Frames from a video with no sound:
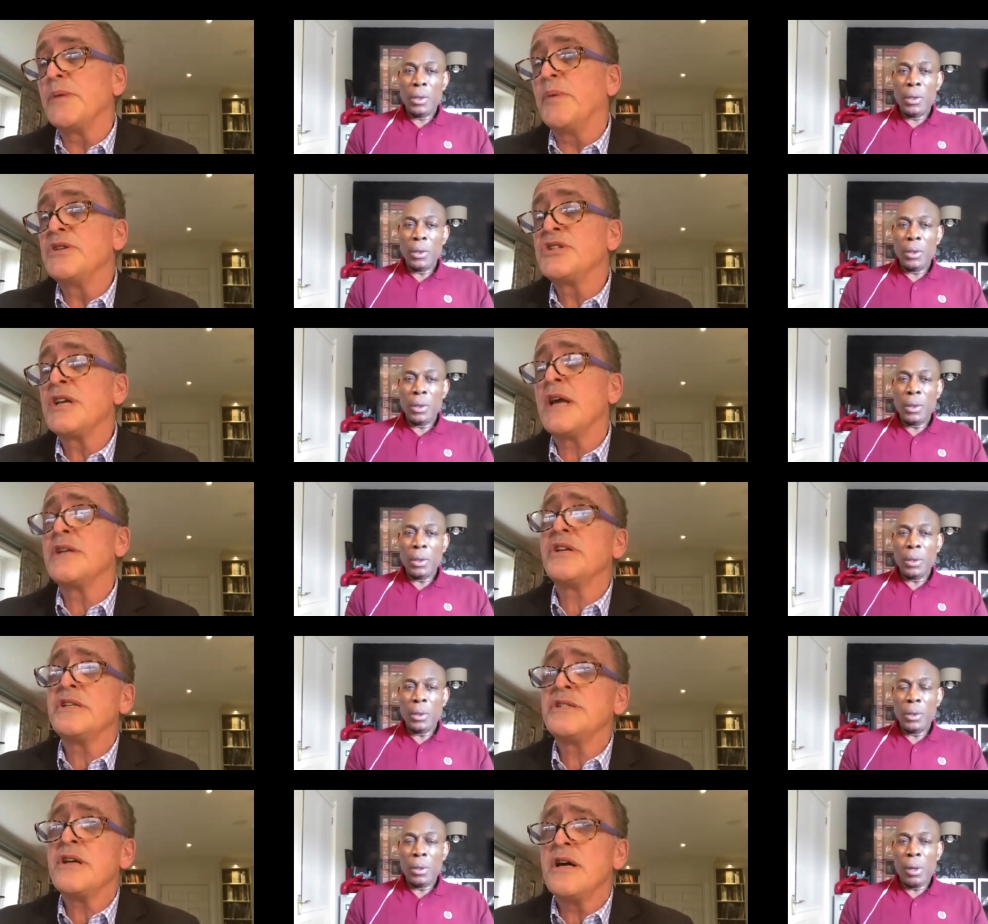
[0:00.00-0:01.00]
Speaker 1: been
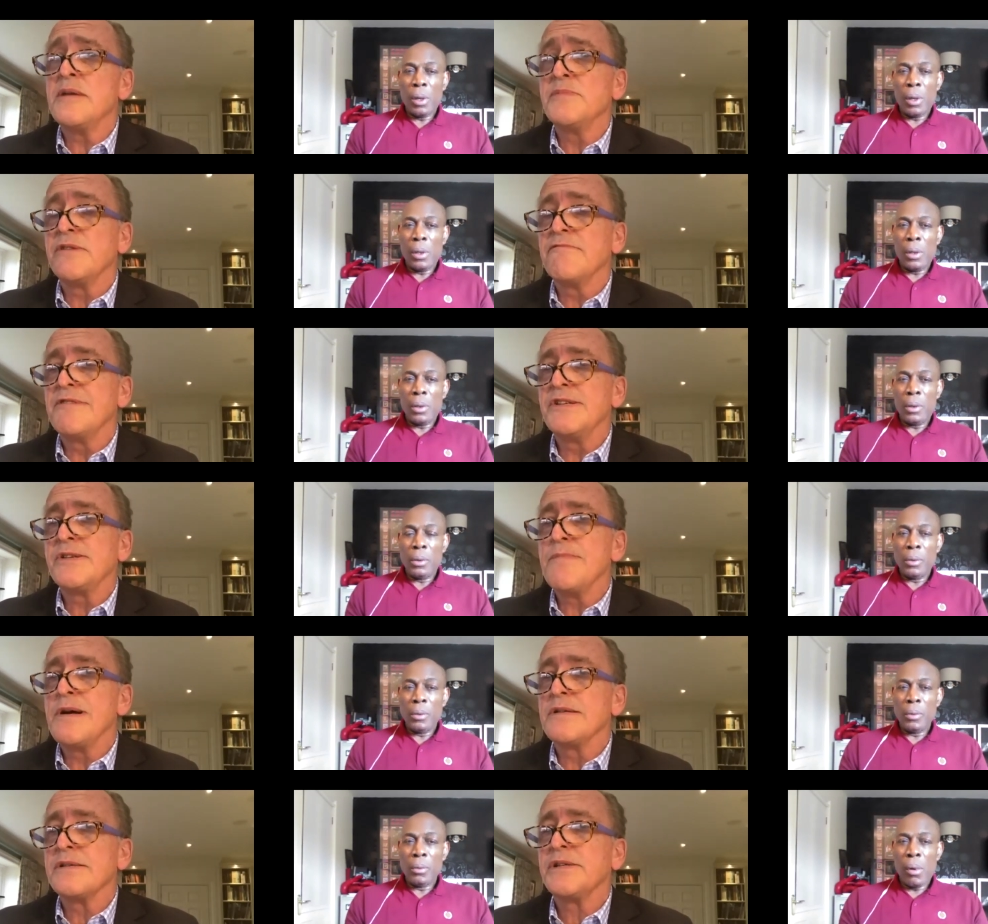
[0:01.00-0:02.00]
challenging times in recent
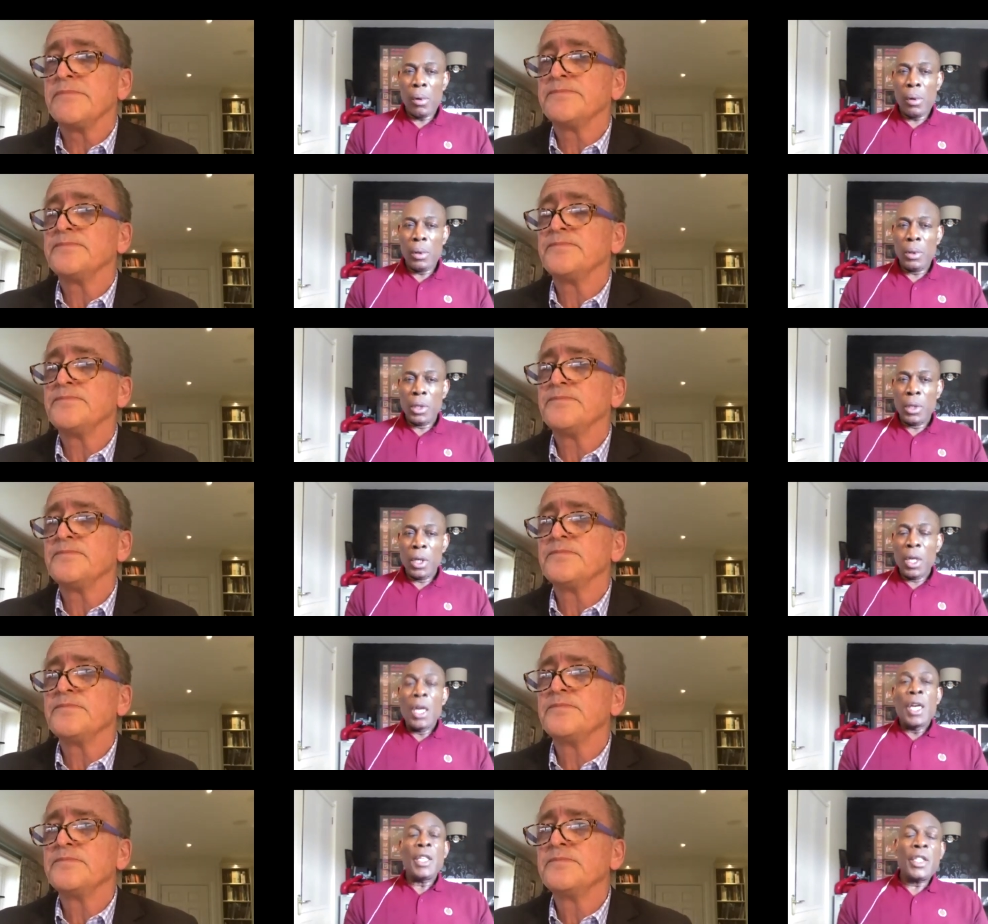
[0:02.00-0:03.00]
months?
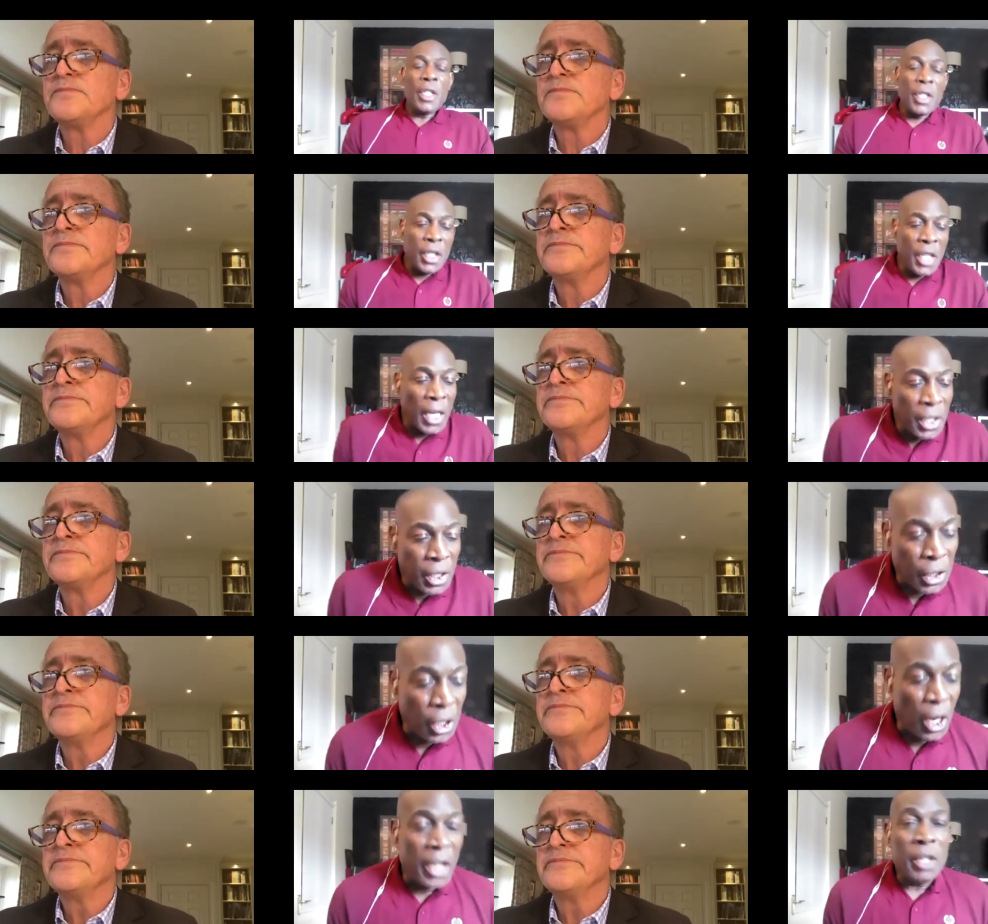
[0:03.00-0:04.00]
Speaker 2: It's changing
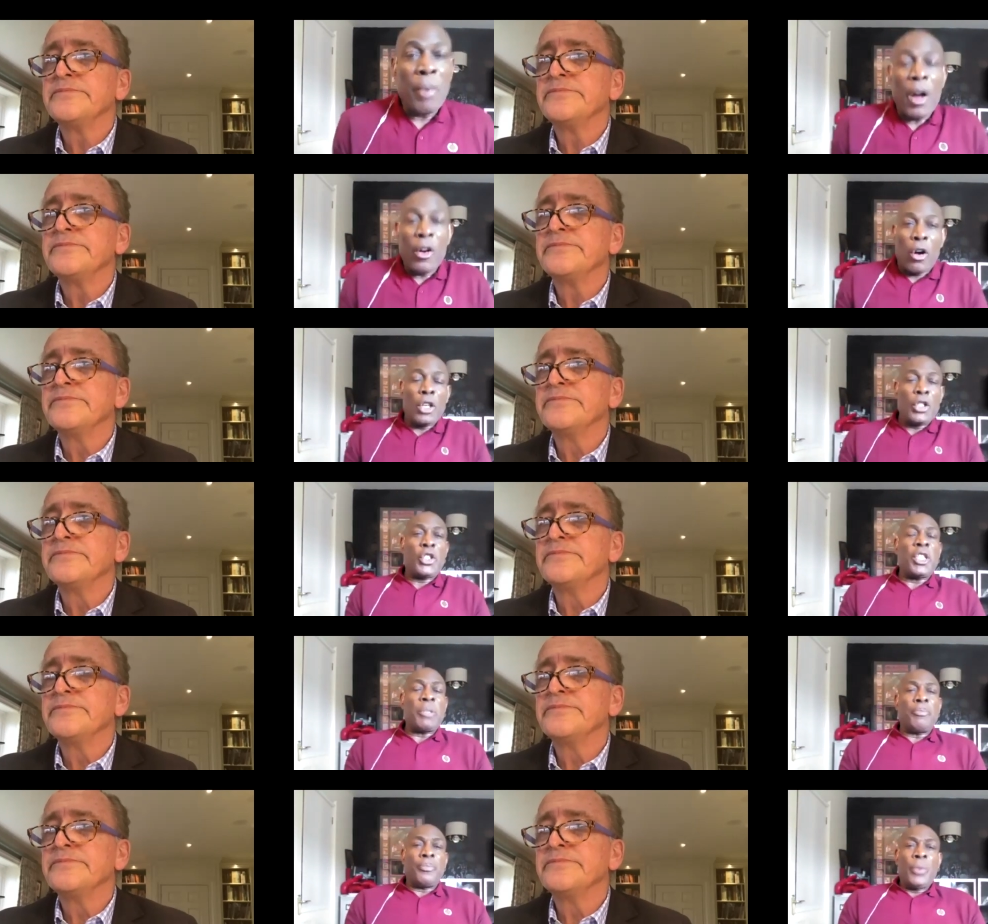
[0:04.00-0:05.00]
times, but I've got a
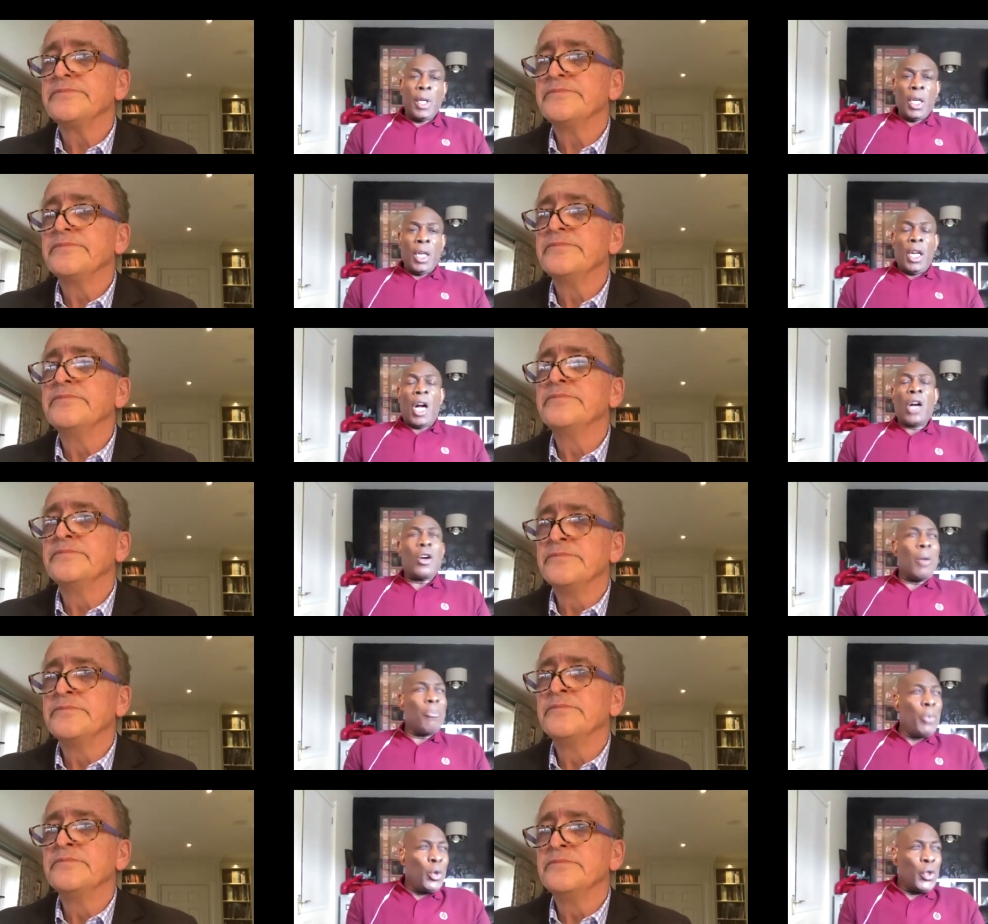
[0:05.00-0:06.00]
gym, I've
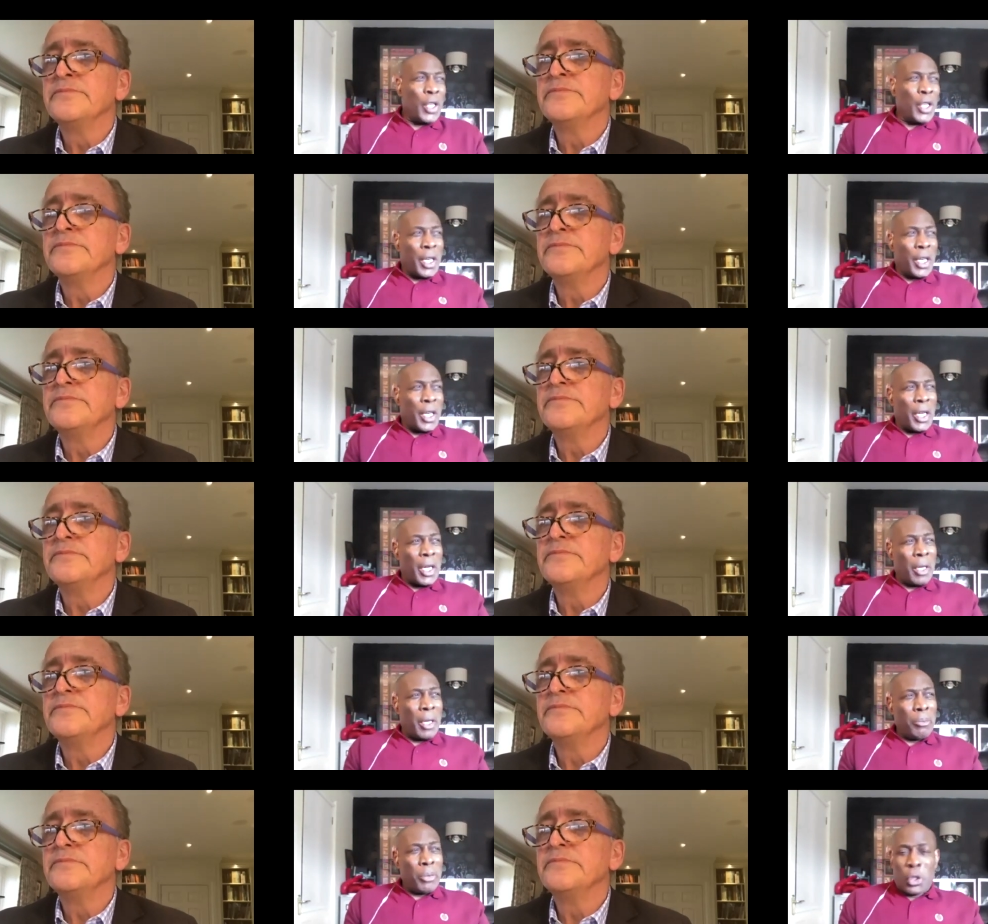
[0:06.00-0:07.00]
got a music
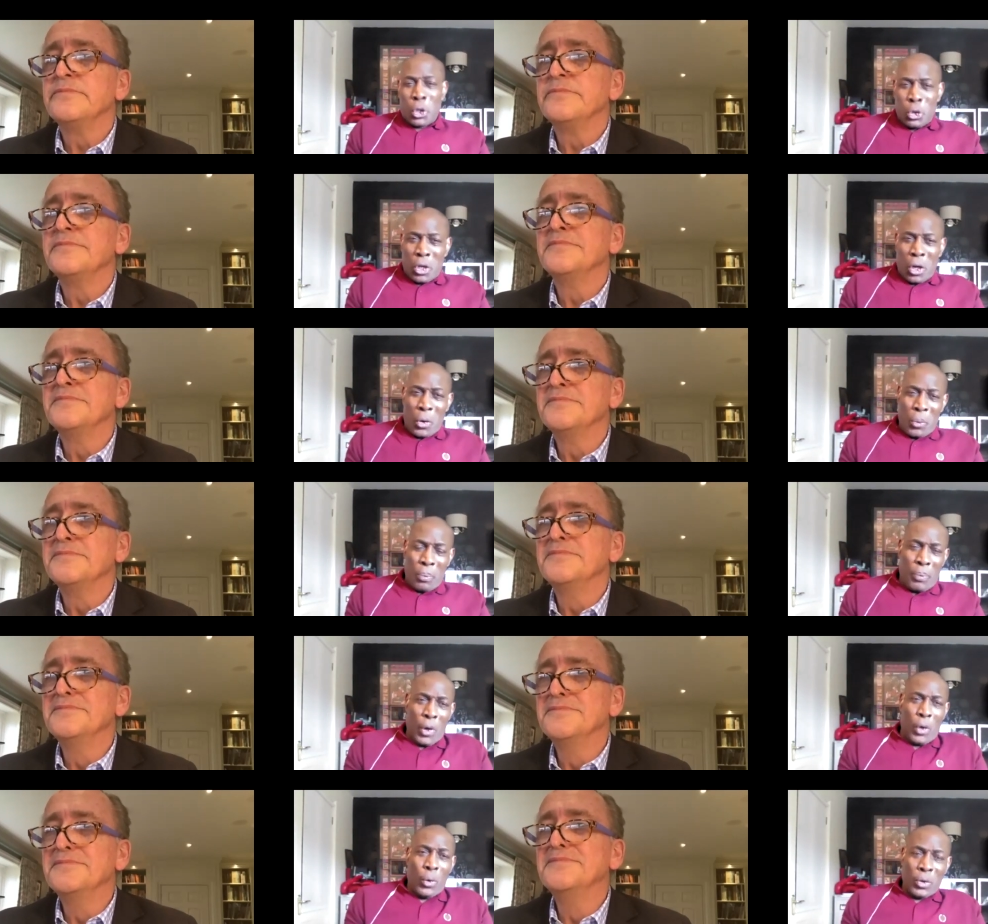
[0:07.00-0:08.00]
um, studio
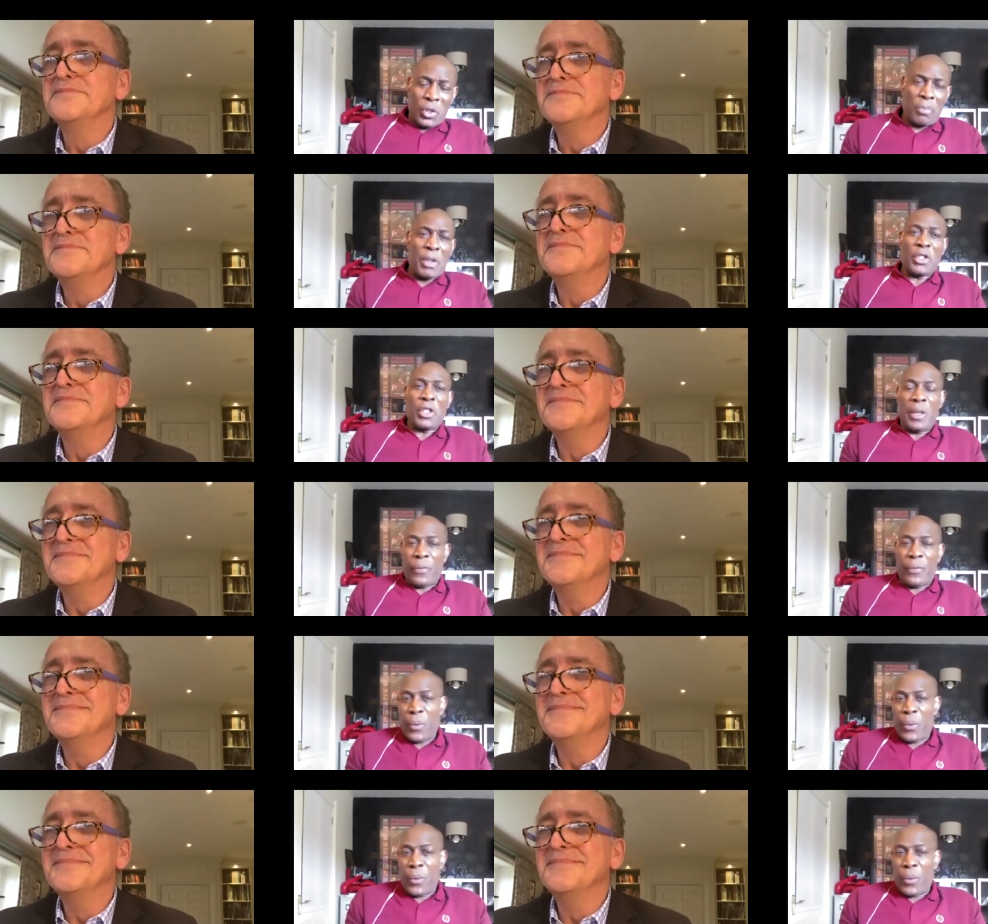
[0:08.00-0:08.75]
built especially for